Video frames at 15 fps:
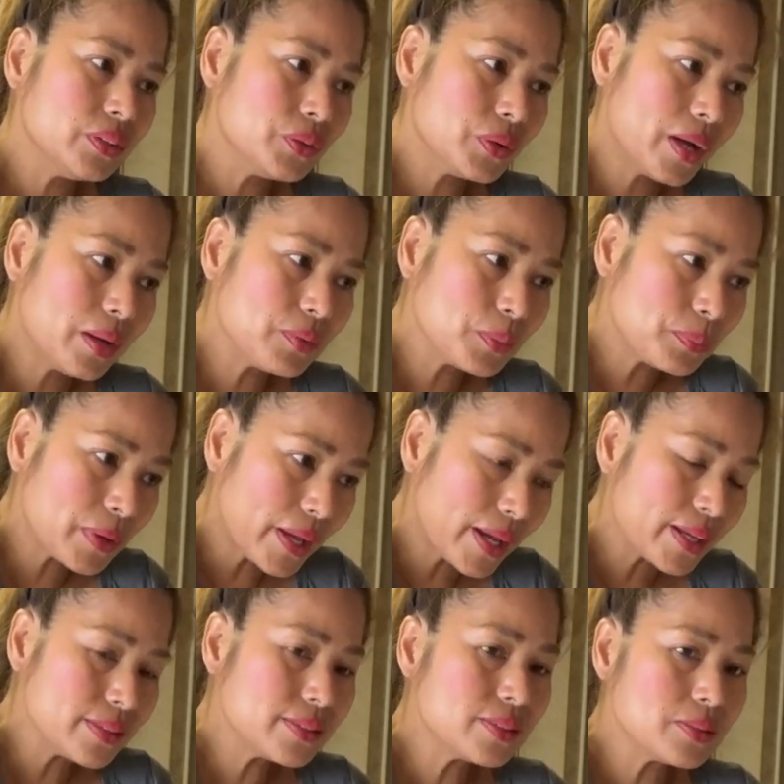have a
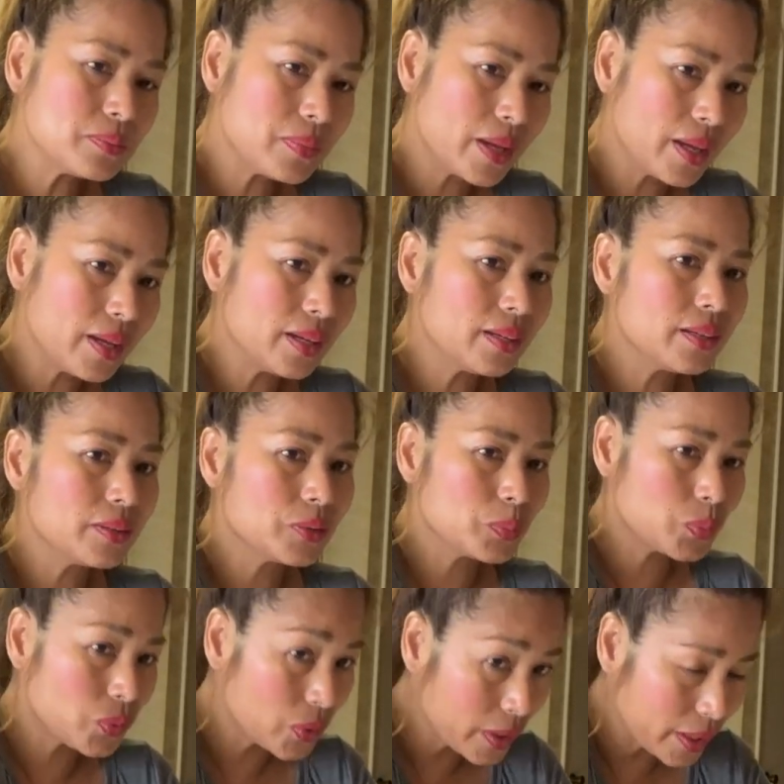plan to
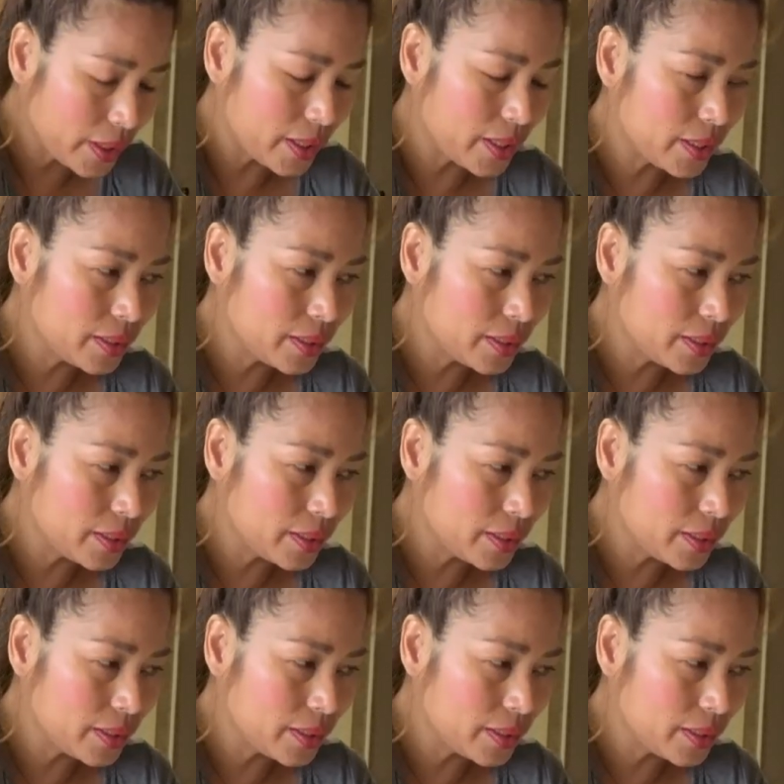make bread,